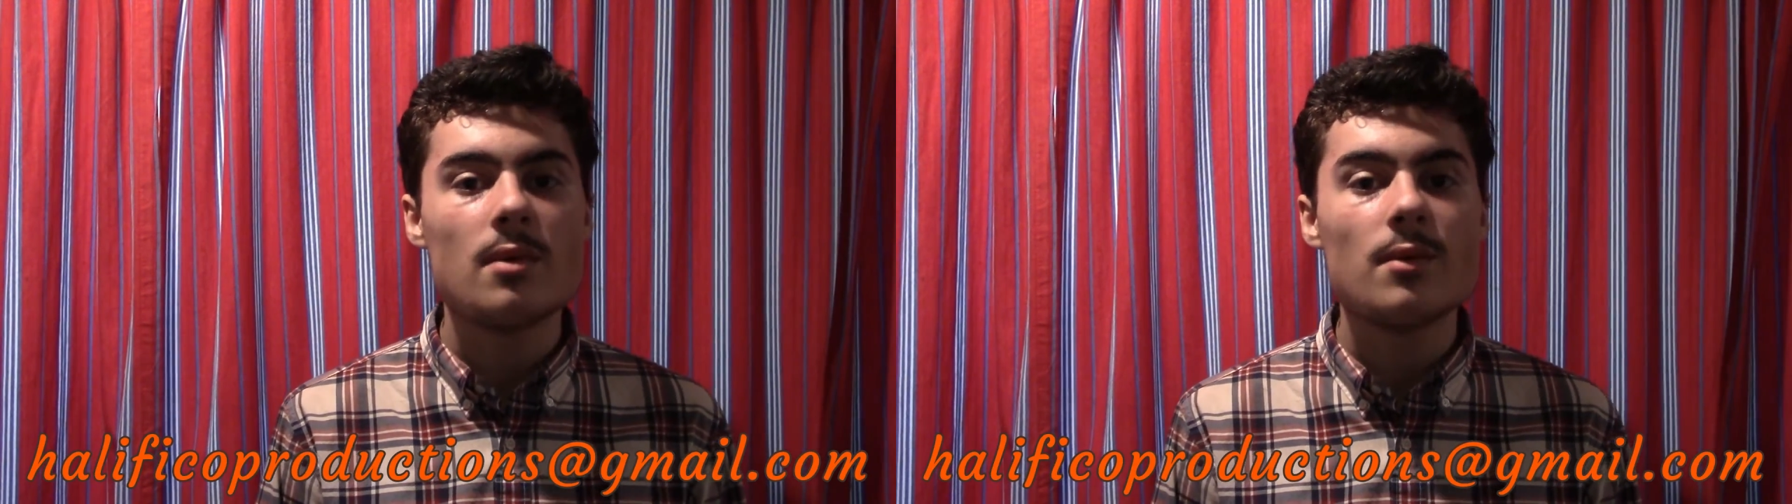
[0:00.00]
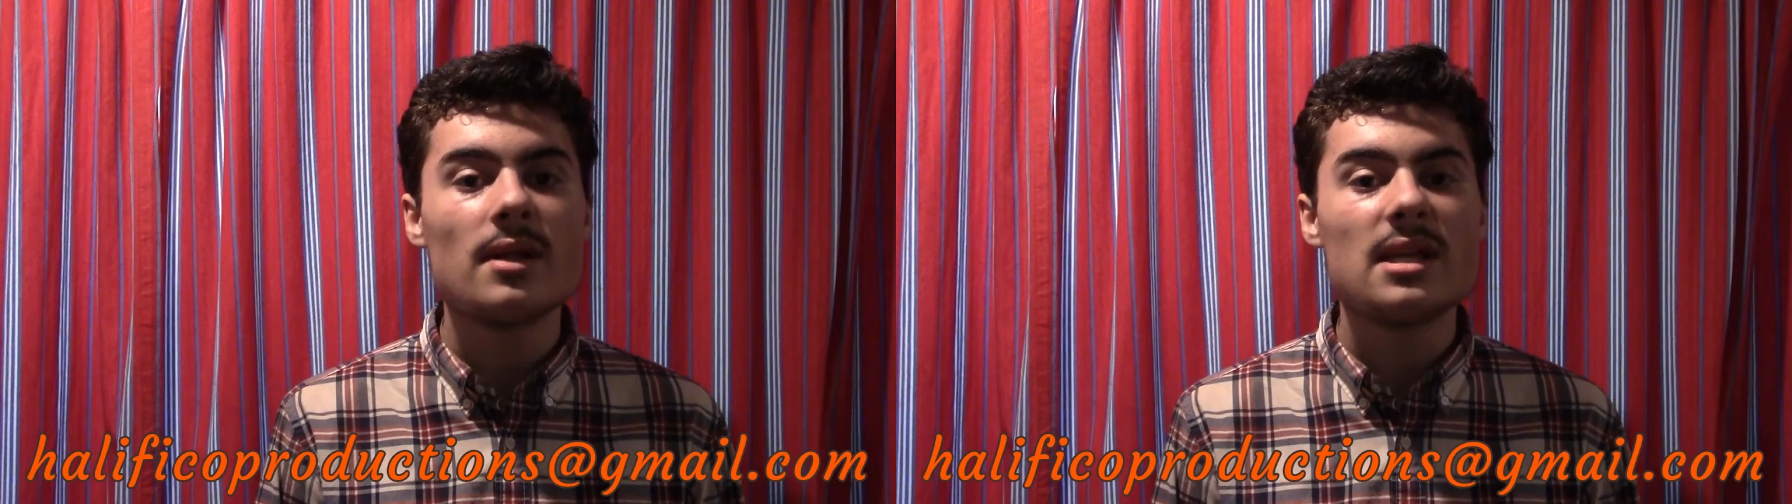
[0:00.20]

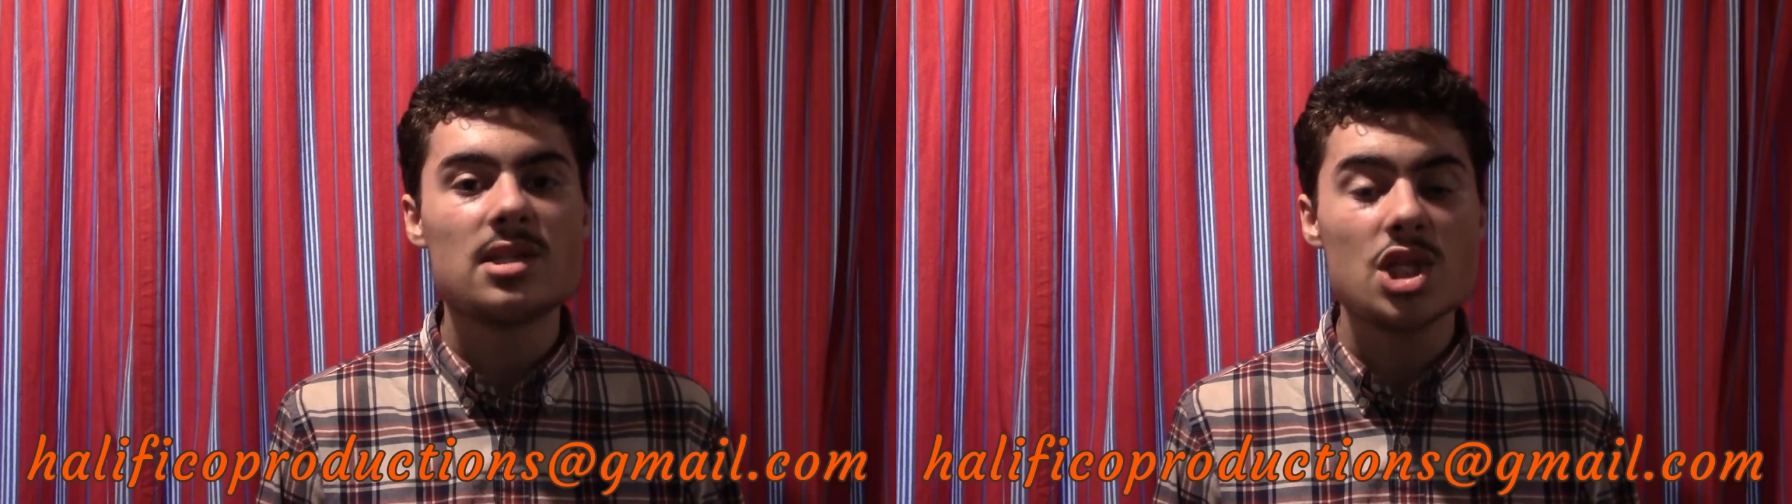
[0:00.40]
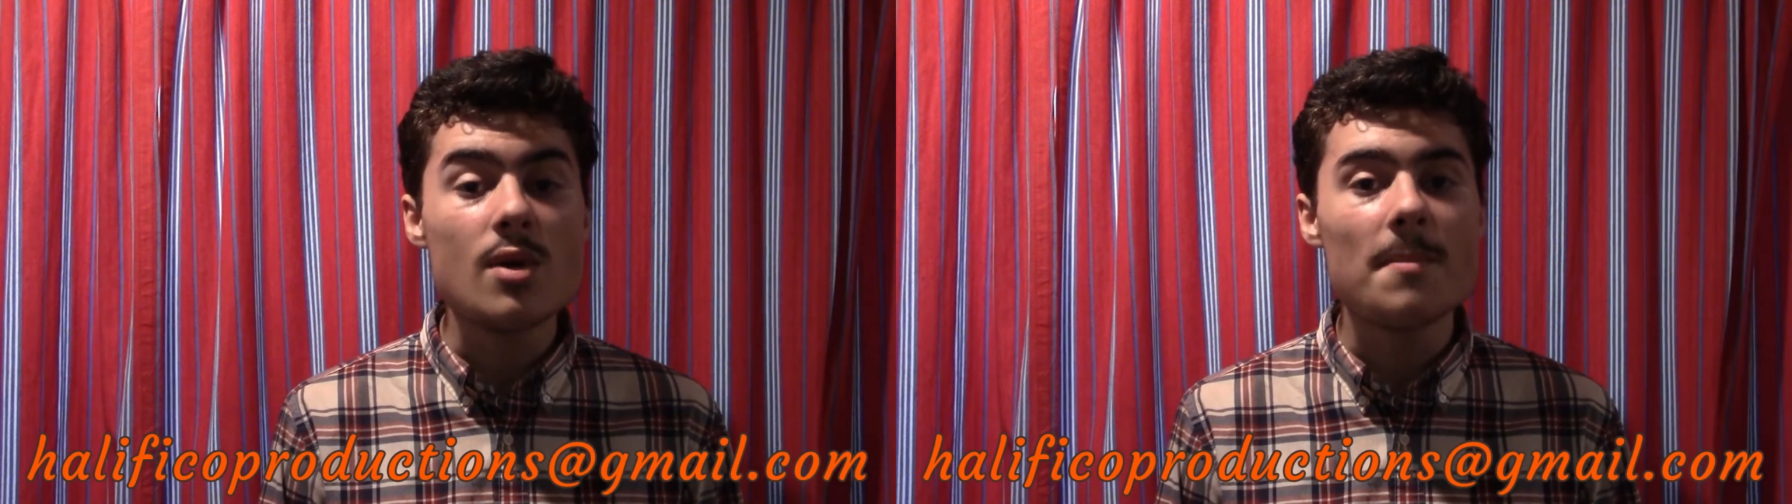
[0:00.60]
release
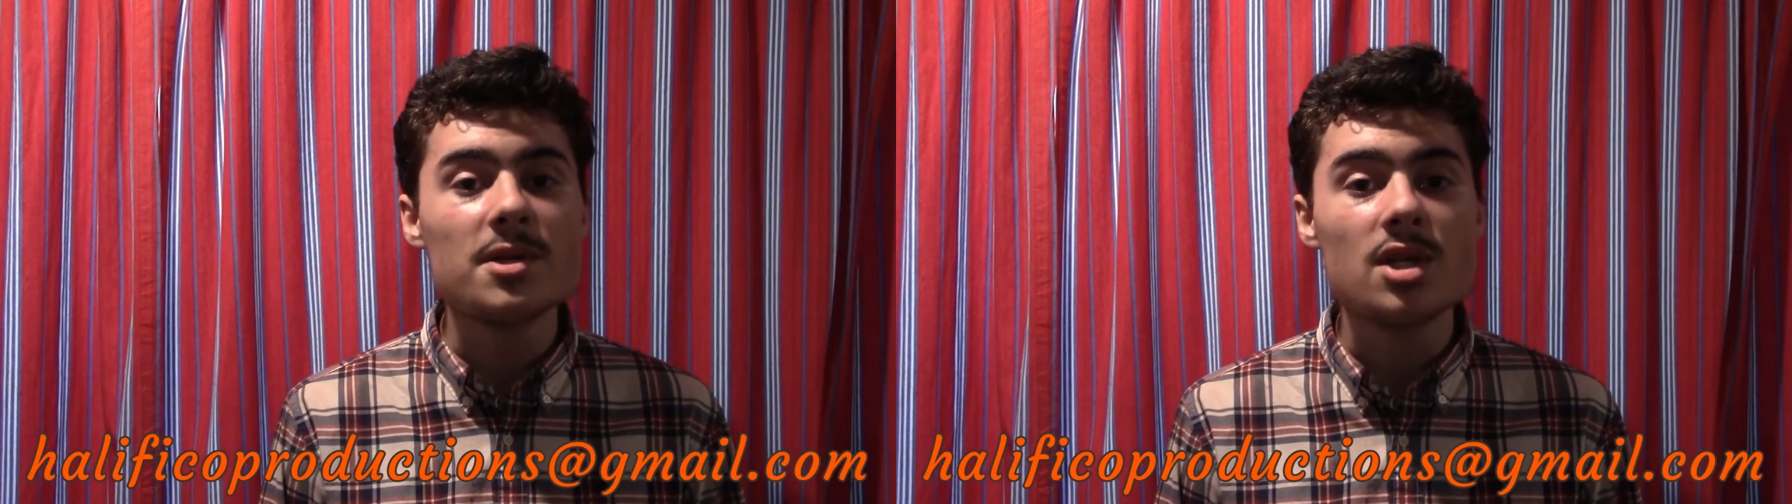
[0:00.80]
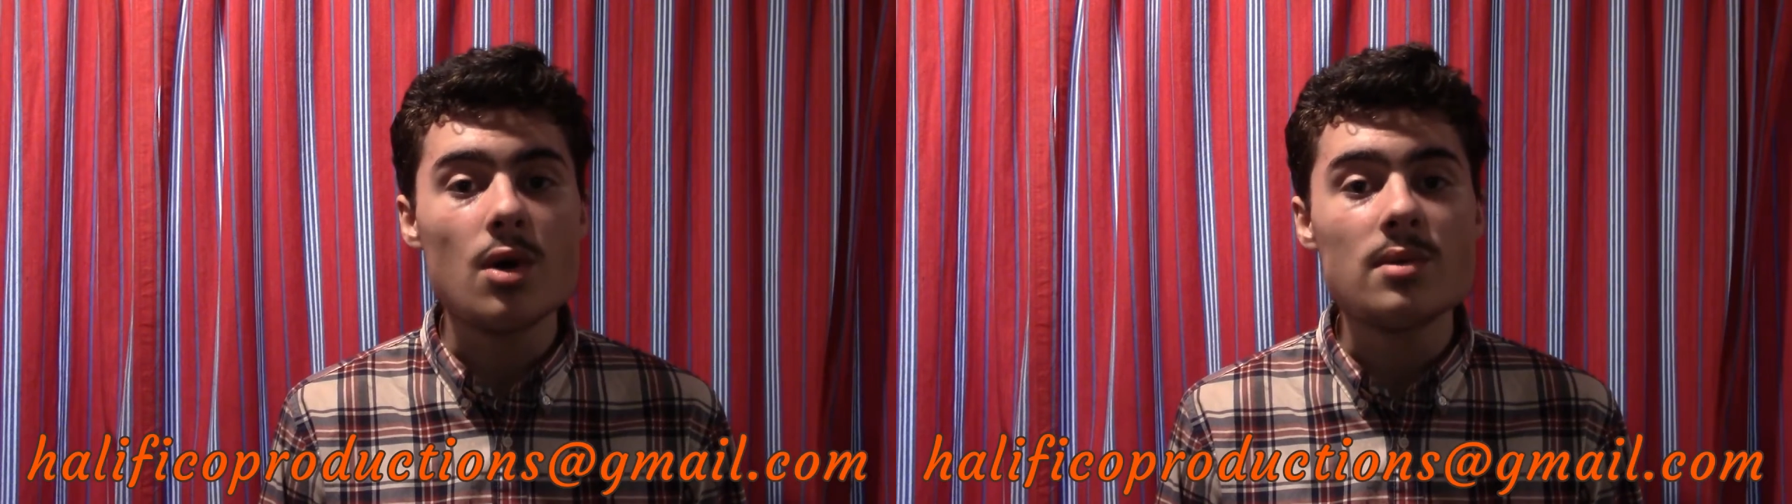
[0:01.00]
new
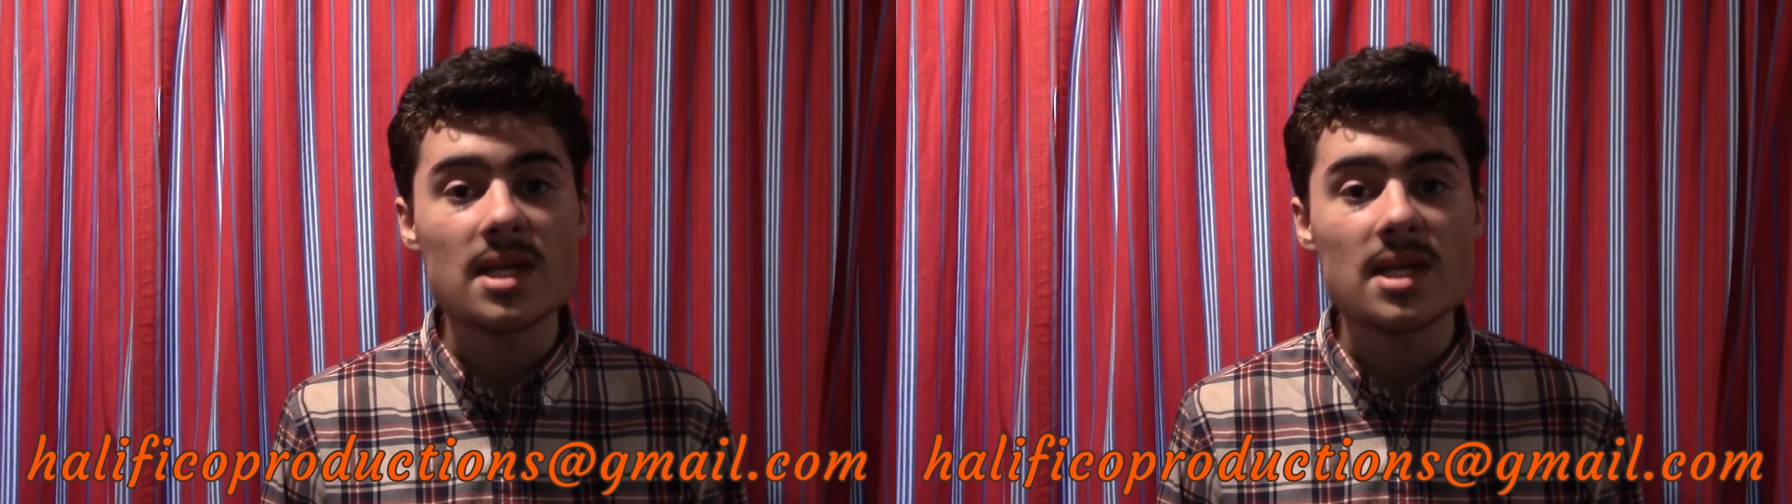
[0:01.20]
episodes